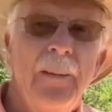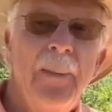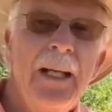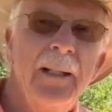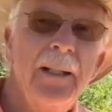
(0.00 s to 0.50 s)

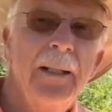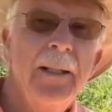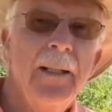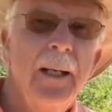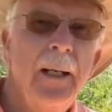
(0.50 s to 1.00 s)
makes
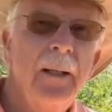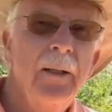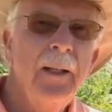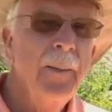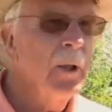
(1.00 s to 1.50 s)
this an
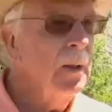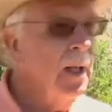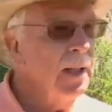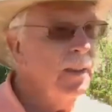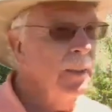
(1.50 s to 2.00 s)
exceptional
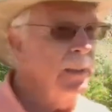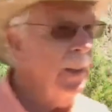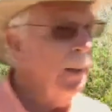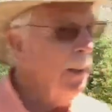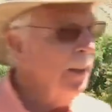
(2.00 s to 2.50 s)
hot springs
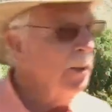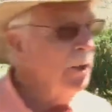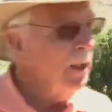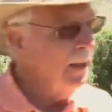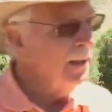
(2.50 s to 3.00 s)
are the
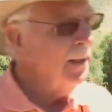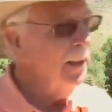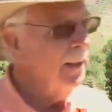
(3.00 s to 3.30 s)
jets.